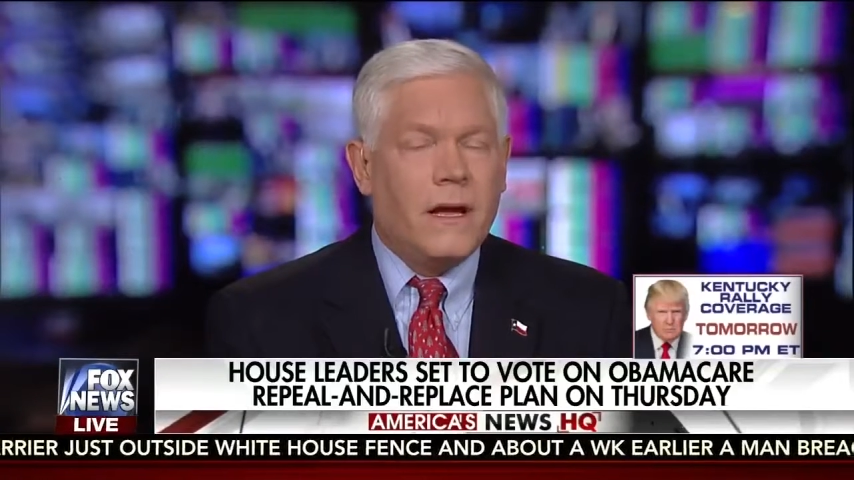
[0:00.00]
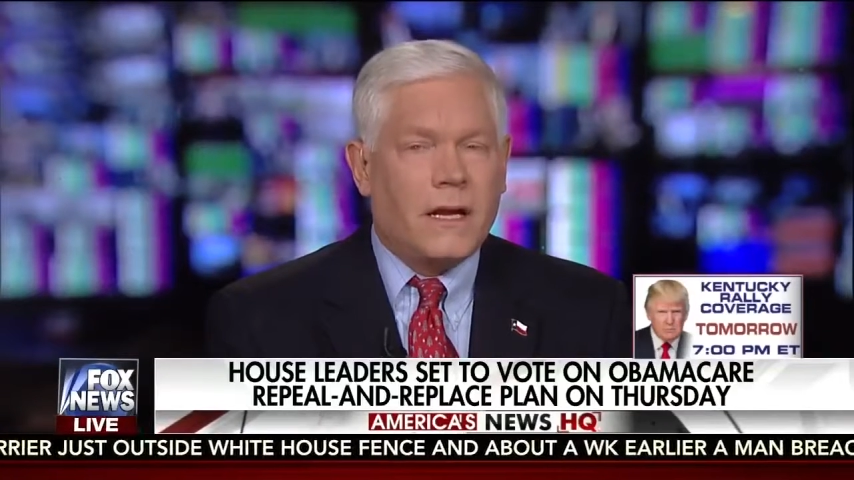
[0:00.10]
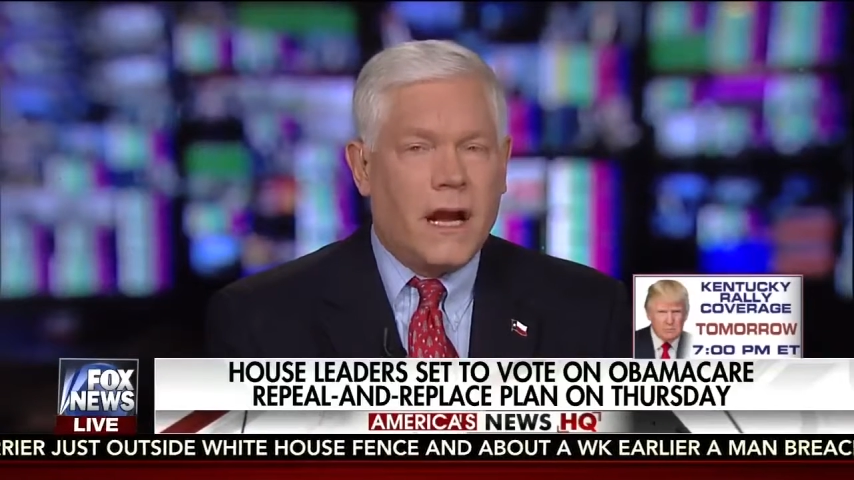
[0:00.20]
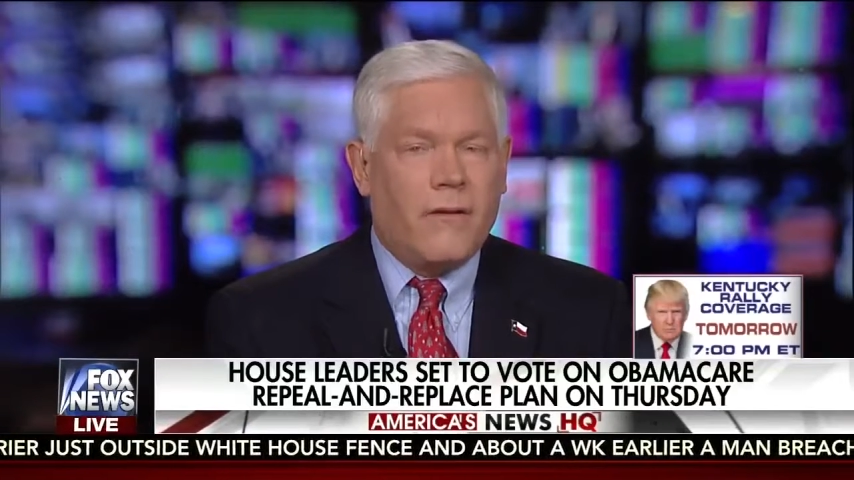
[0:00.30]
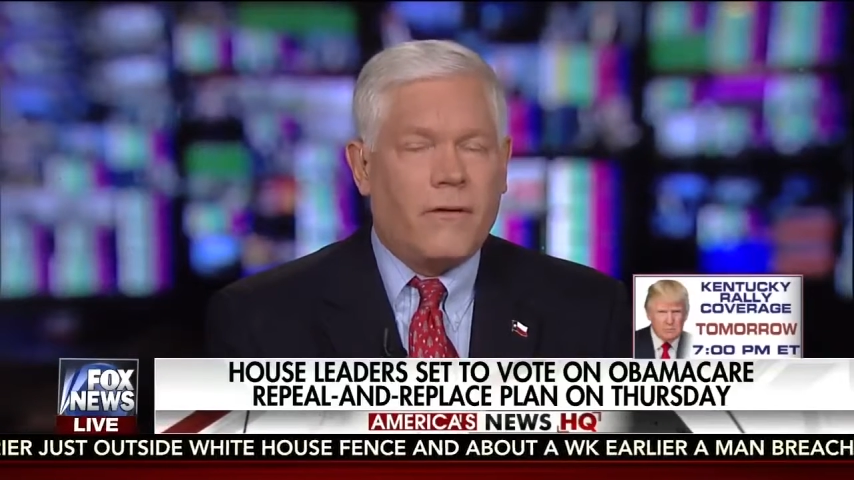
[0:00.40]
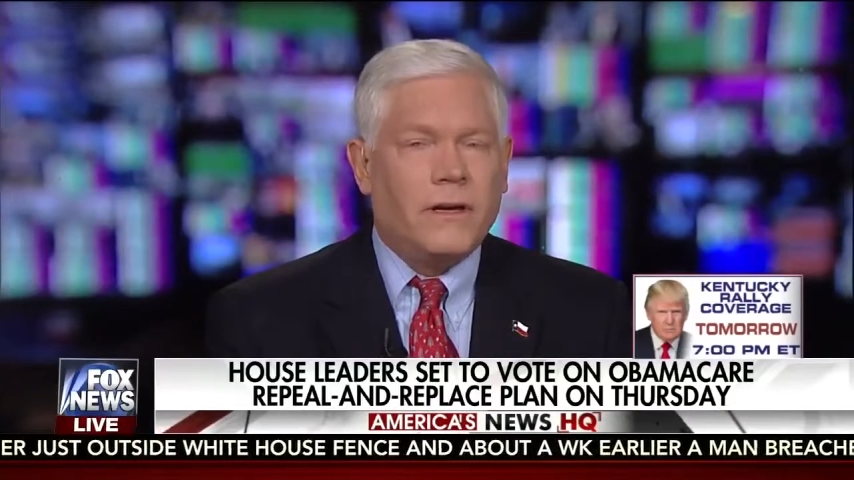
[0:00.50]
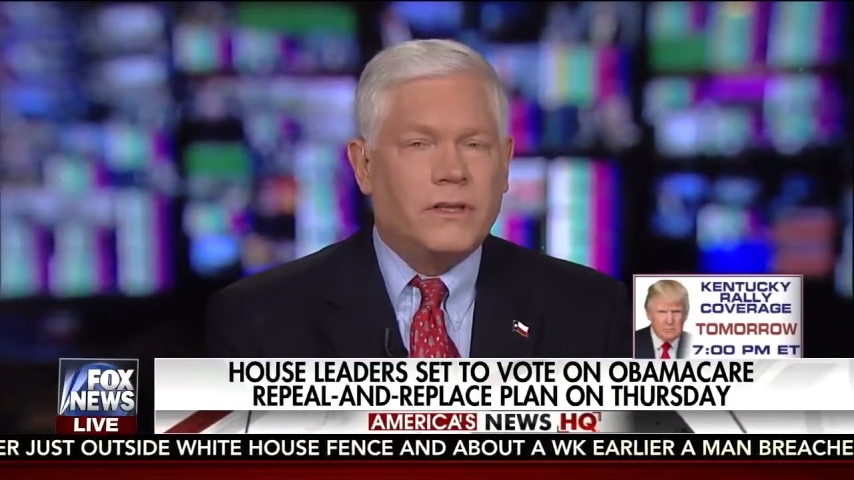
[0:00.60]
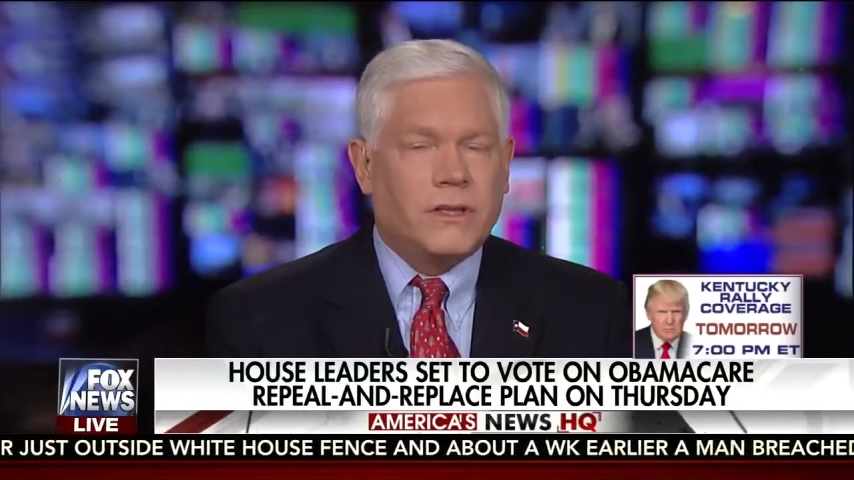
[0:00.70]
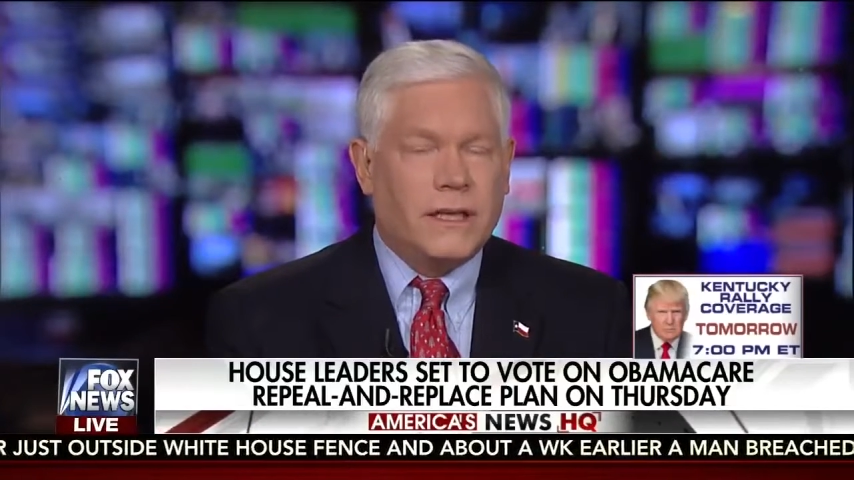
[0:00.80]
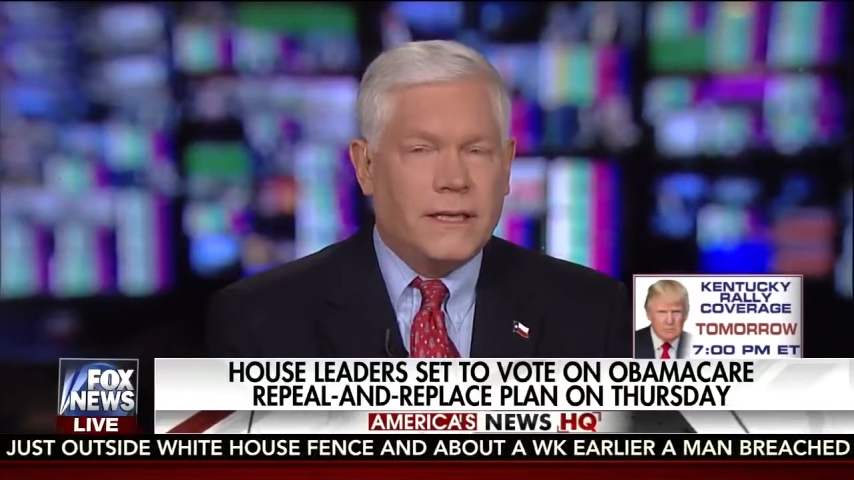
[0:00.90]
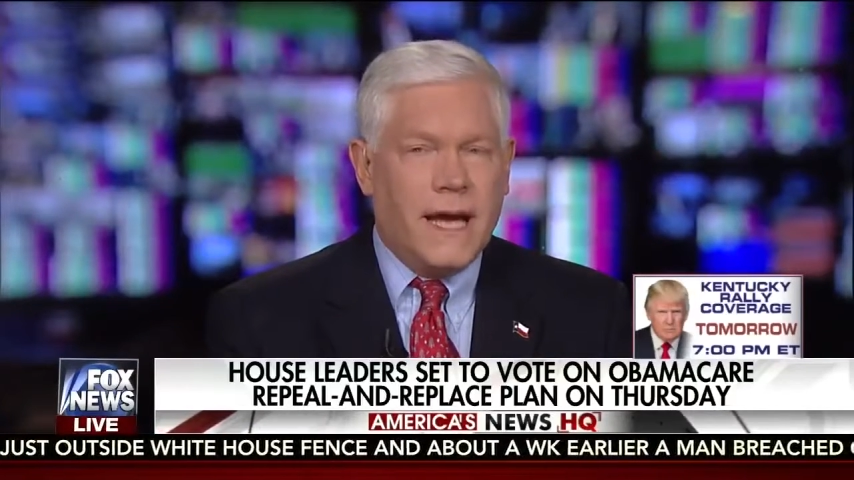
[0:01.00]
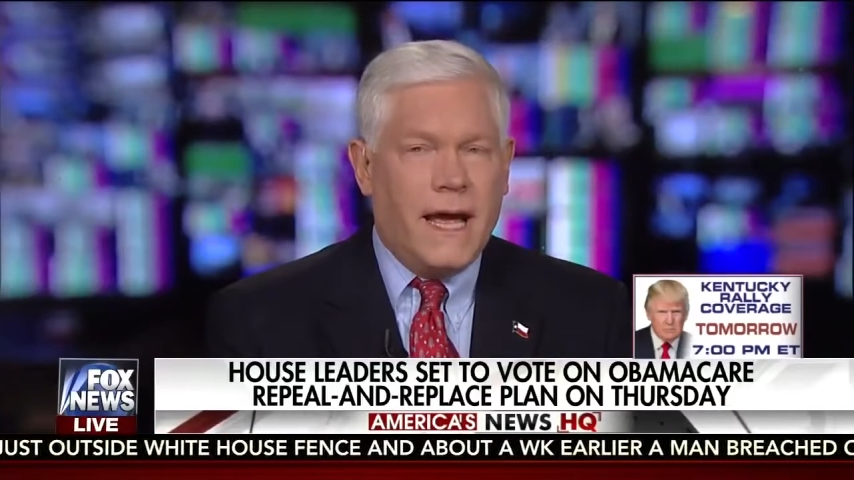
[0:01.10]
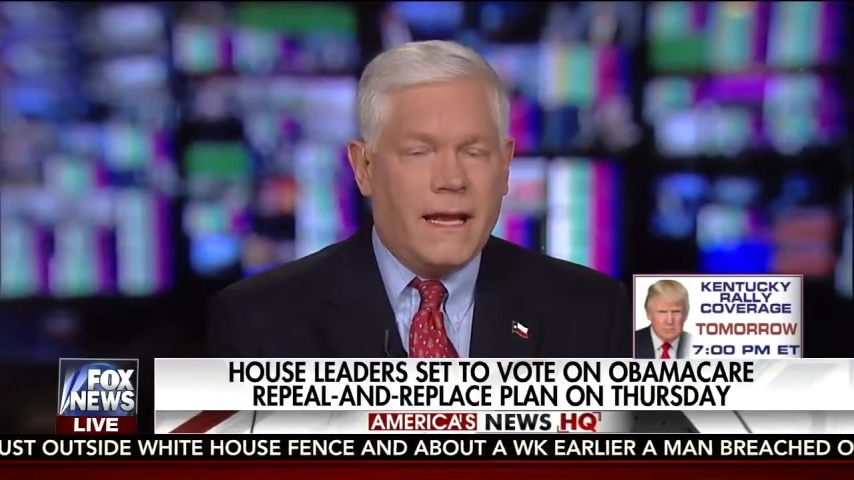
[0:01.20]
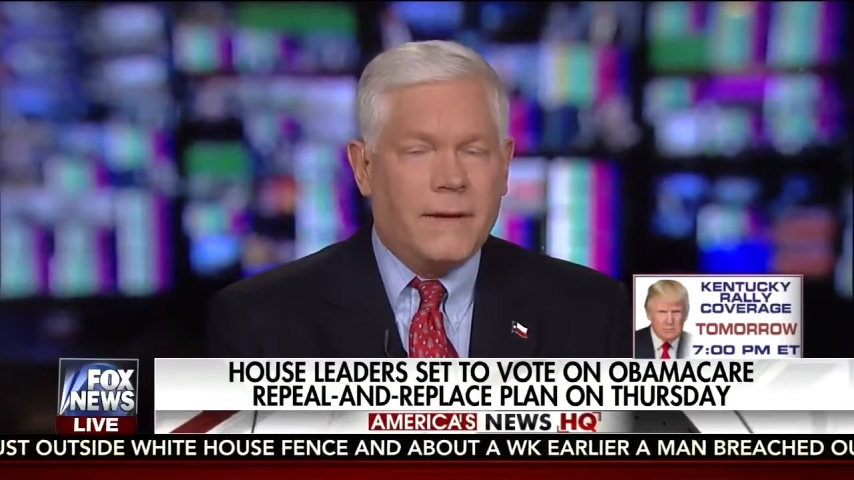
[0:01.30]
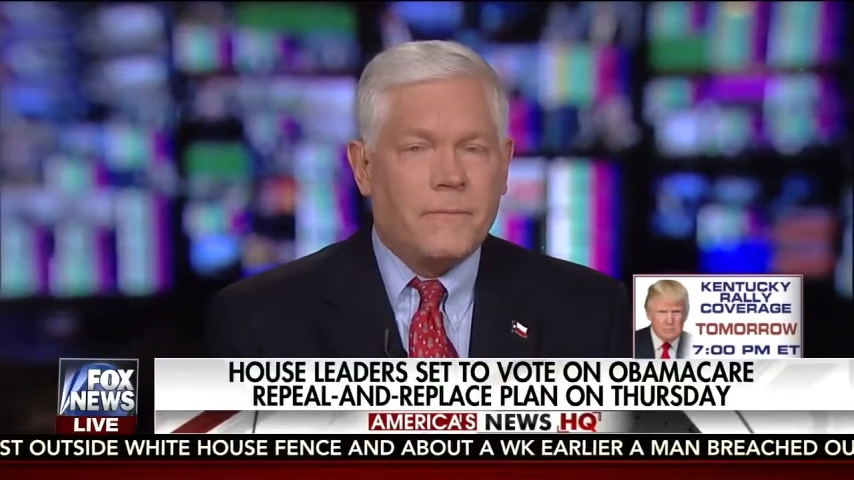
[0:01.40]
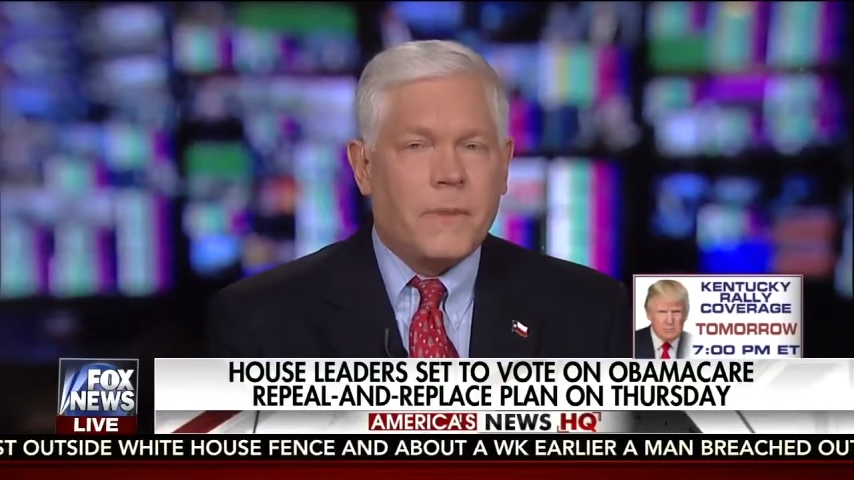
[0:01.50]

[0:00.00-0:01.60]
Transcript: coverage today